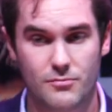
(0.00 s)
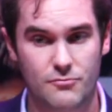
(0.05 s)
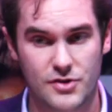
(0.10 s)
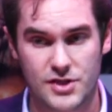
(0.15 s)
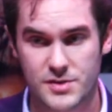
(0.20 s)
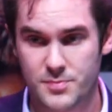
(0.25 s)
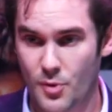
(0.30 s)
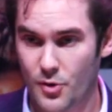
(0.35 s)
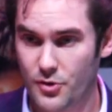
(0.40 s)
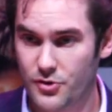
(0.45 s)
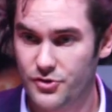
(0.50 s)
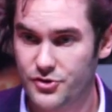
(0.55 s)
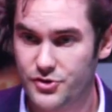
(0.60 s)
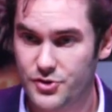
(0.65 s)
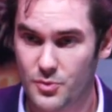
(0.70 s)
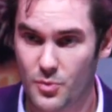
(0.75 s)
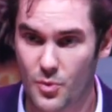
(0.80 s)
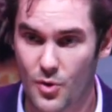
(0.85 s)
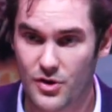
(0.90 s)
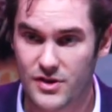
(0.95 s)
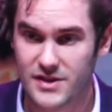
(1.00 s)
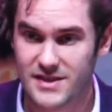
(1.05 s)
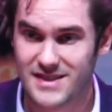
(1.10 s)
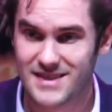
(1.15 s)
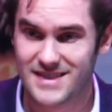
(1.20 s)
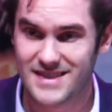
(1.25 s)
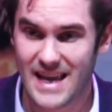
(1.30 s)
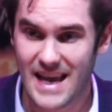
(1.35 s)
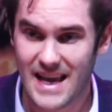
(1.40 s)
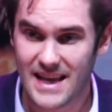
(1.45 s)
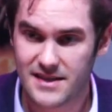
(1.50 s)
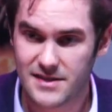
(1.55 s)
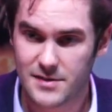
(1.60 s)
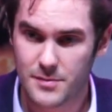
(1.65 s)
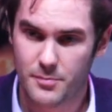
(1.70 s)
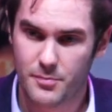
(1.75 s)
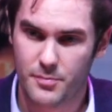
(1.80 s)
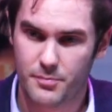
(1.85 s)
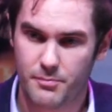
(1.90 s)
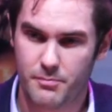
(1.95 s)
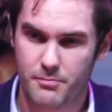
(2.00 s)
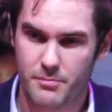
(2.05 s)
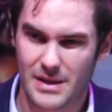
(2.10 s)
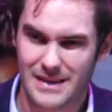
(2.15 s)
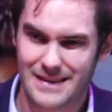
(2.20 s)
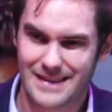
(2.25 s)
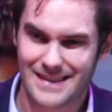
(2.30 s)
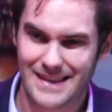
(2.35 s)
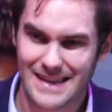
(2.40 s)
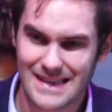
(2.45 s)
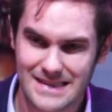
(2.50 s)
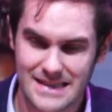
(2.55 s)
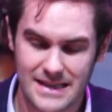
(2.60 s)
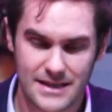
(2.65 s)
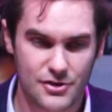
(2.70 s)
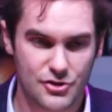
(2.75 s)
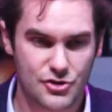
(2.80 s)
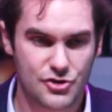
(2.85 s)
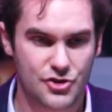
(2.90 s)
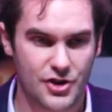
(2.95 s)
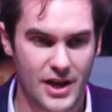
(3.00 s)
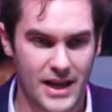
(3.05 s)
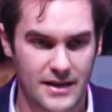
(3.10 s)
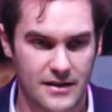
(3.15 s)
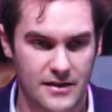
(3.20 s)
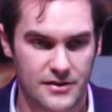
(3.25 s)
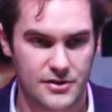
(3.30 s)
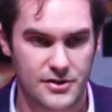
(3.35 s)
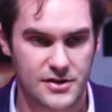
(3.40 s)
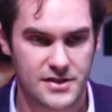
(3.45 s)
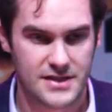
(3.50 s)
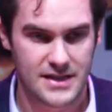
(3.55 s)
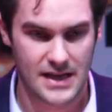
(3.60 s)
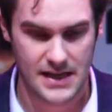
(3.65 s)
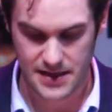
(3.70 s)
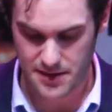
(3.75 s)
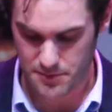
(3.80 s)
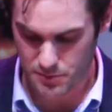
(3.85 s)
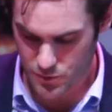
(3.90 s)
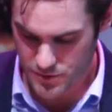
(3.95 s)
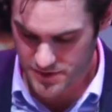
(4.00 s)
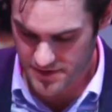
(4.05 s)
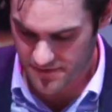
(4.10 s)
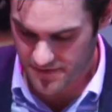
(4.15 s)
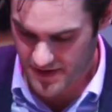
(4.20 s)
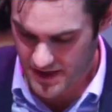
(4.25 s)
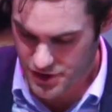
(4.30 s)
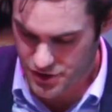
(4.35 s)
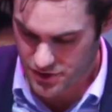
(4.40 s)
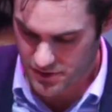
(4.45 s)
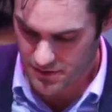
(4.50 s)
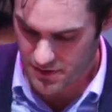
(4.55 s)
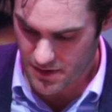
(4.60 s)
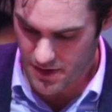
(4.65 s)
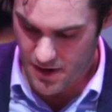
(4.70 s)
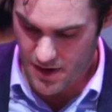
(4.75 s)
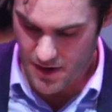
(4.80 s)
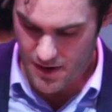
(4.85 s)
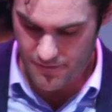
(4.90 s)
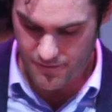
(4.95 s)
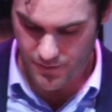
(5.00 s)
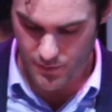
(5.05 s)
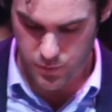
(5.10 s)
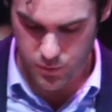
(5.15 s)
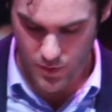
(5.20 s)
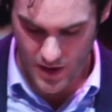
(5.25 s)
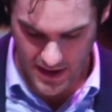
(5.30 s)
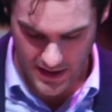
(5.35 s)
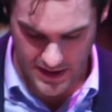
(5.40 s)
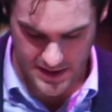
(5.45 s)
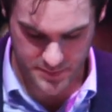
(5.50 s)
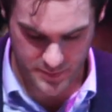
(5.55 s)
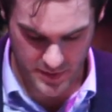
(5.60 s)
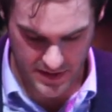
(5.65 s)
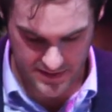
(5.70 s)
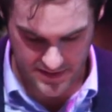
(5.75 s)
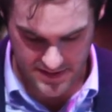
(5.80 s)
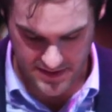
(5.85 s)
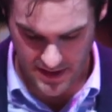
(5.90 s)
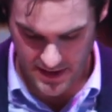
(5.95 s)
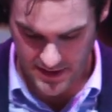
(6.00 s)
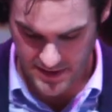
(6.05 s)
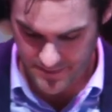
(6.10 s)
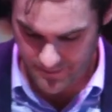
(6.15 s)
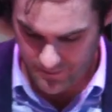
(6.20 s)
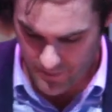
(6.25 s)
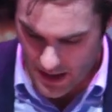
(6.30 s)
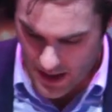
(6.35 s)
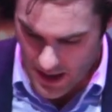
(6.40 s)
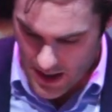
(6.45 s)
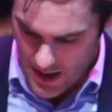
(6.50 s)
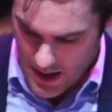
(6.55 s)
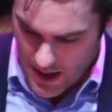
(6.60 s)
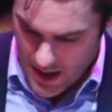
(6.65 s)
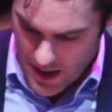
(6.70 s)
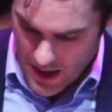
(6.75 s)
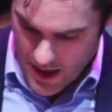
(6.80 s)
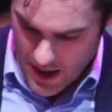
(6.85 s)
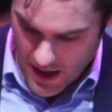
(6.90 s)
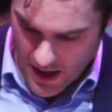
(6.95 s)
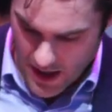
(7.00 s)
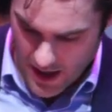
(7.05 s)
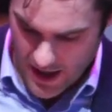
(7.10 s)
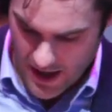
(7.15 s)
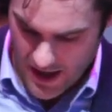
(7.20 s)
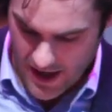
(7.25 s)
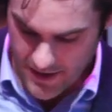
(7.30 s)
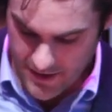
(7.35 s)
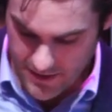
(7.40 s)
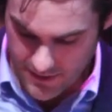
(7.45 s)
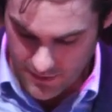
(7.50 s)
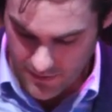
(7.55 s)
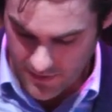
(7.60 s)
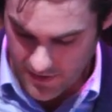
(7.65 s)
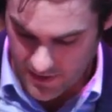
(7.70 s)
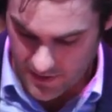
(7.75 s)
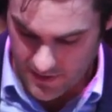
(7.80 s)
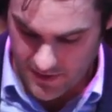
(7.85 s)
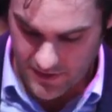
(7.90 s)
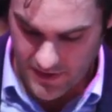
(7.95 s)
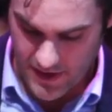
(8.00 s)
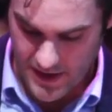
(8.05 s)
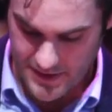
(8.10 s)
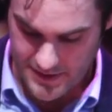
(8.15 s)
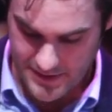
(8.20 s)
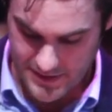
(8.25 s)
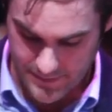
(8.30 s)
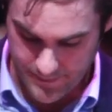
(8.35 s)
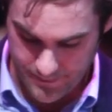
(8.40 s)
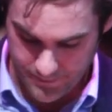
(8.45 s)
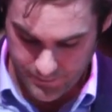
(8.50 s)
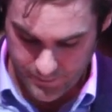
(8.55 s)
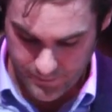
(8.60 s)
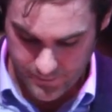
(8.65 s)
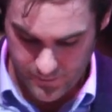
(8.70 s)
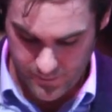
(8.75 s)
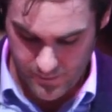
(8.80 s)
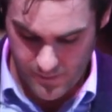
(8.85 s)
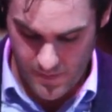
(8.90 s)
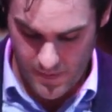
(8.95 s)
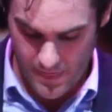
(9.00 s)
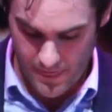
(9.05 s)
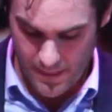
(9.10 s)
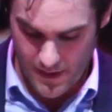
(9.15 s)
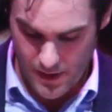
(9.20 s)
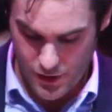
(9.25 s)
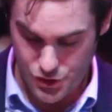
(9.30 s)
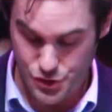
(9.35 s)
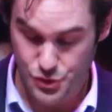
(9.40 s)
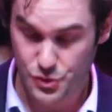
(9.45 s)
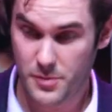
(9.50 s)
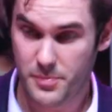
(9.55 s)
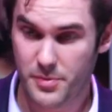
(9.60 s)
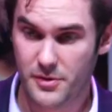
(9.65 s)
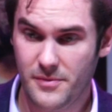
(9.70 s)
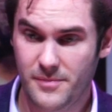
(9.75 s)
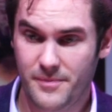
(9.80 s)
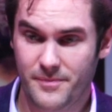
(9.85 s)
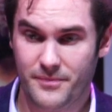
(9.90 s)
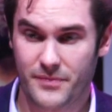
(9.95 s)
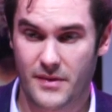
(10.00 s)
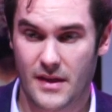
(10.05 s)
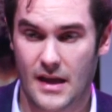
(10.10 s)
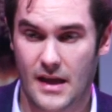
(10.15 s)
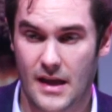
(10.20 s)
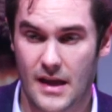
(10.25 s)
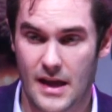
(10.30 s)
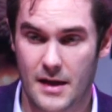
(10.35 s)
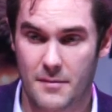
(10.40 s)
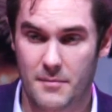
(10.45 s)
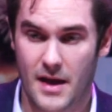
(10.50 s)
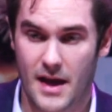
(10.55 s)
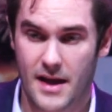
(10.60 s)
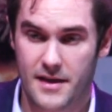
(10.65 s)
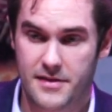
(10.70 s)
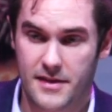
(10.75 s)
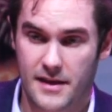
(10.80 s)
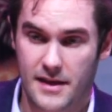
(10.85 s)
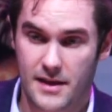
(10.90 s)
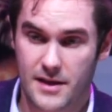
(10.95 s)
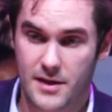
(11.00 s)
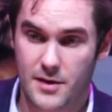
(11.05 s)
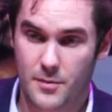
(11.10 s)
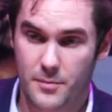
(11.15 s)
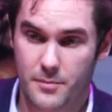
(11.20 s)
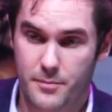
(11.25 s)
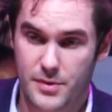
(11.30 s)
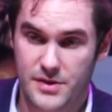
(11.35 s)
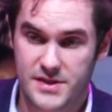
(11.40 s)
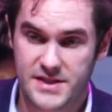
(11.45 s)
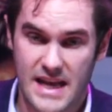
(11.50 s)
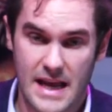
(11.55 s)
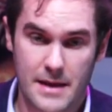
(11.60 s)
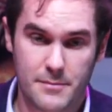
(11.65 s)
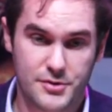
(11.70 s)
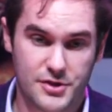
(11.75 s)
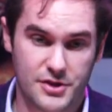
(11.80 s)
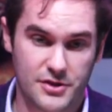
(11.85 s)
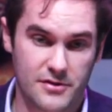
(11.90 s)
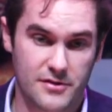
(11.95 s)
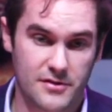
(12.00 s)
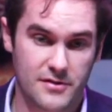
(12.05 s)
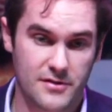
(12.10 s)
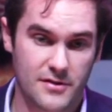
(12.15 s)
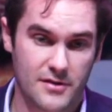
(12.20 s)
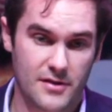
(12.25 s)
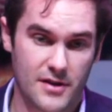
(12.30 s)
respond to what is said, but listen, try and understand the motivation for why it's been said. I think that's doable. I think perception